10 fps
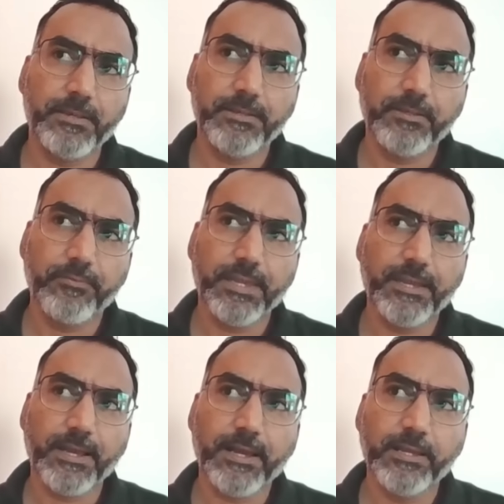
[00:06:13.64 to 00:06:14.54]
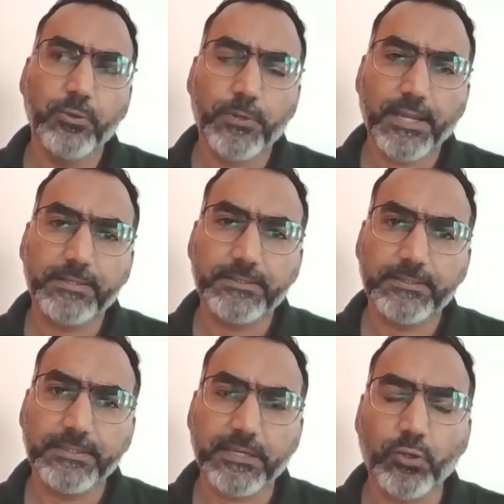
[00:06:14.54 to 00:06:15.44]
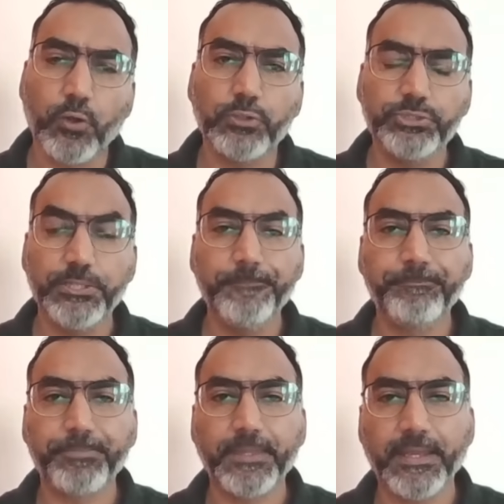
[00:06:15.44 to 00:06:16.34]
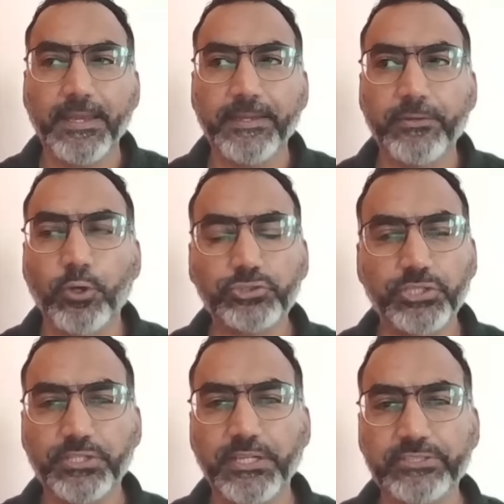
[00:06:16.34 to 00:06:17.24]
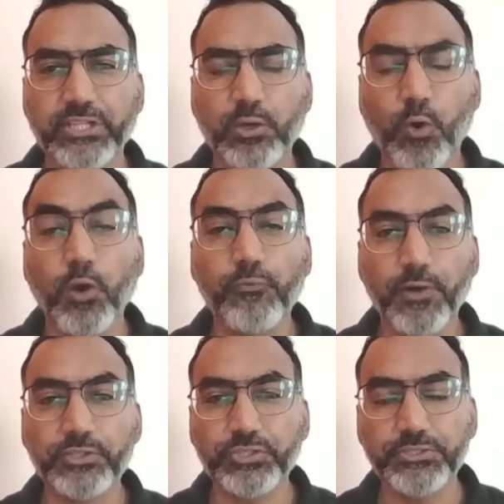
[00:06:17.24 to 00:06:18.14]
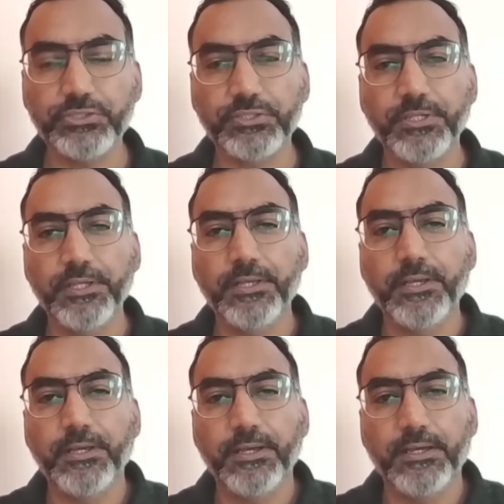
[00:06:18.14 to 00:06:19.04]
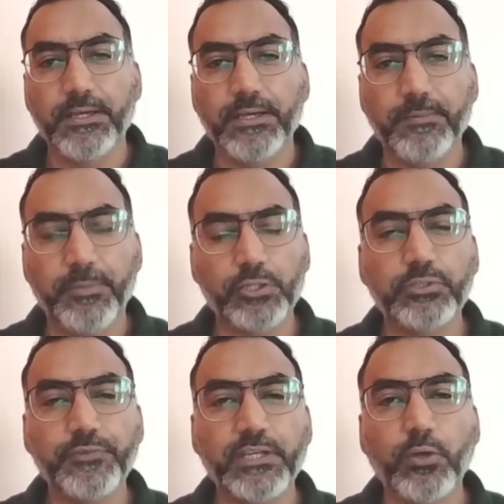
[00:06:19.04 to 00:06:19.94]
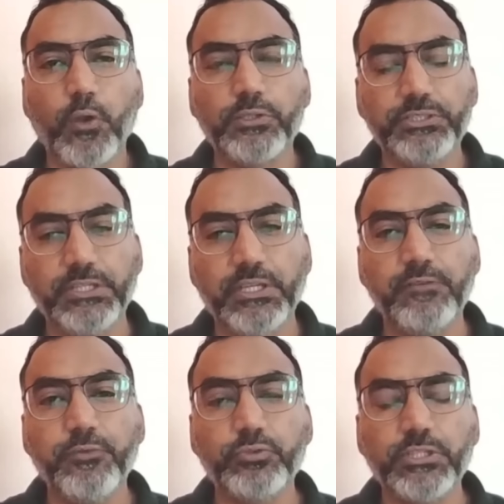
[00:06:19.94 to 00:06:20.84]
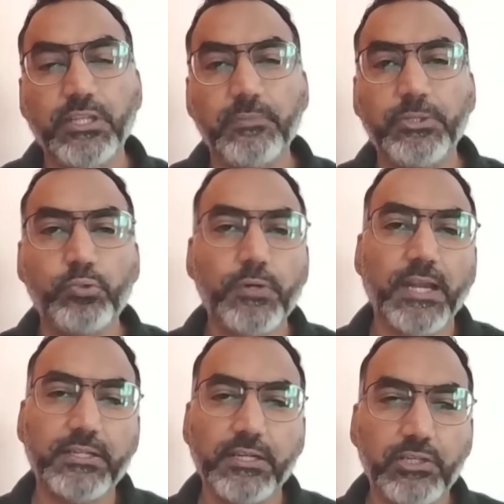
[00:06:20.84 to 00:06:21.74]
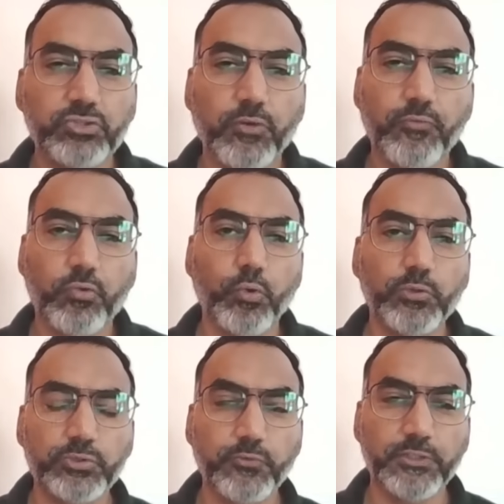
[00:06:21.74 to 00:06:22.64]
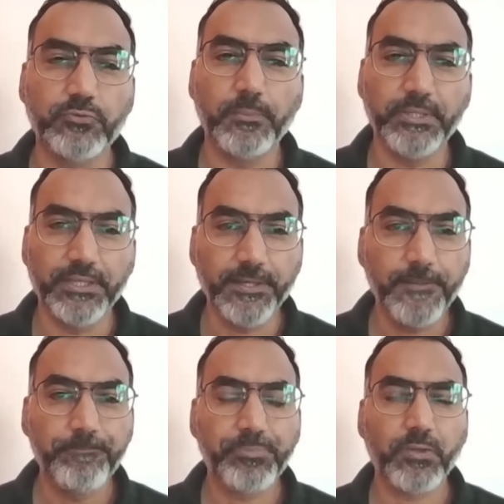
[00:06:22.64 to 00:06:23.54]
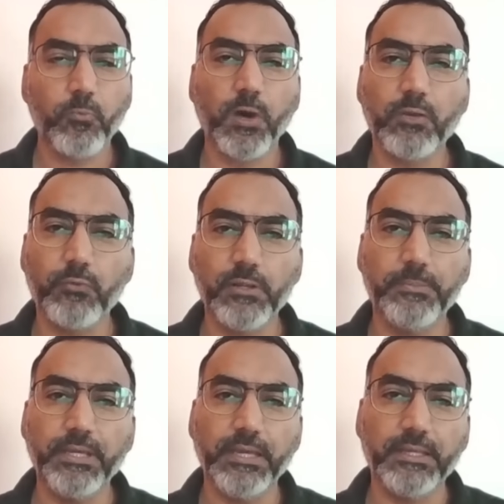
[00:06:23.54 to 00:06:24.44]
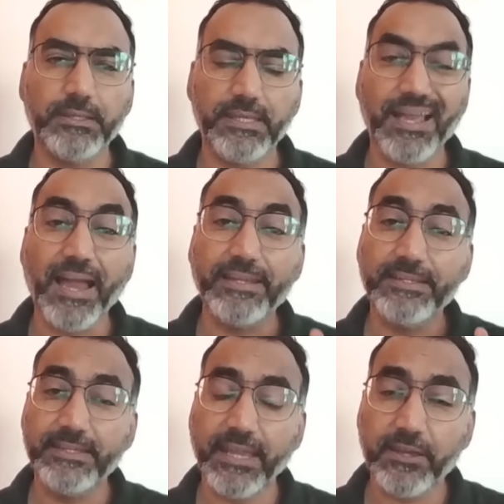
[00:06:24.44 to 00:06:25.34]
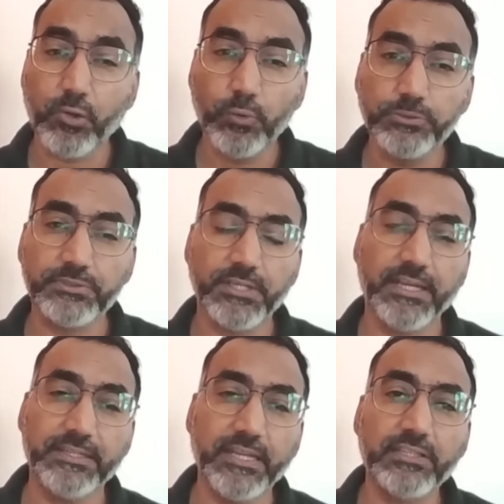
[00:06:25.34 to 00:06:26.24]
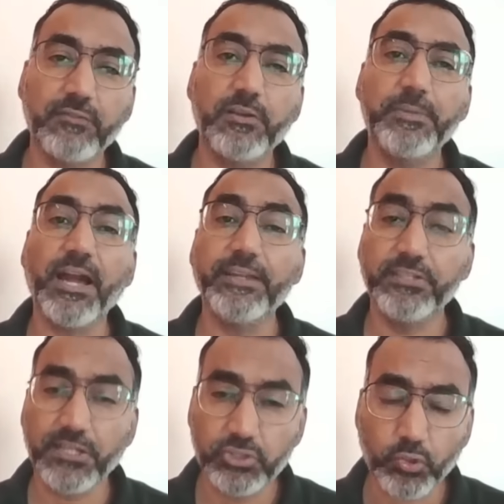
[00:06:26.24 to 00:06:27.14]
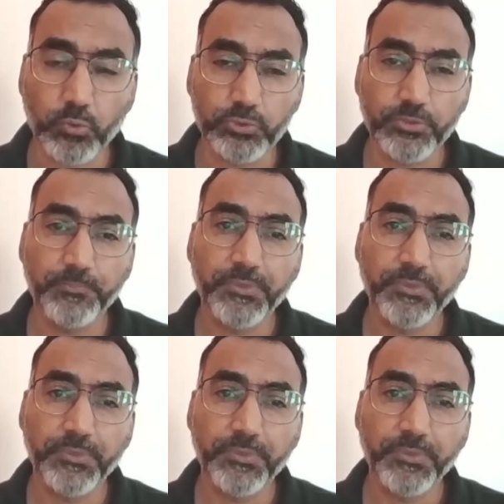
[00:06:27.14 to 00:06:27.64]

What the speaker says: The way I look at technology, and not just in HR, all functions, because of technology, in future there will be two categories of roles which will be there. One will be the high-tech roles and the other will be high-touch roles.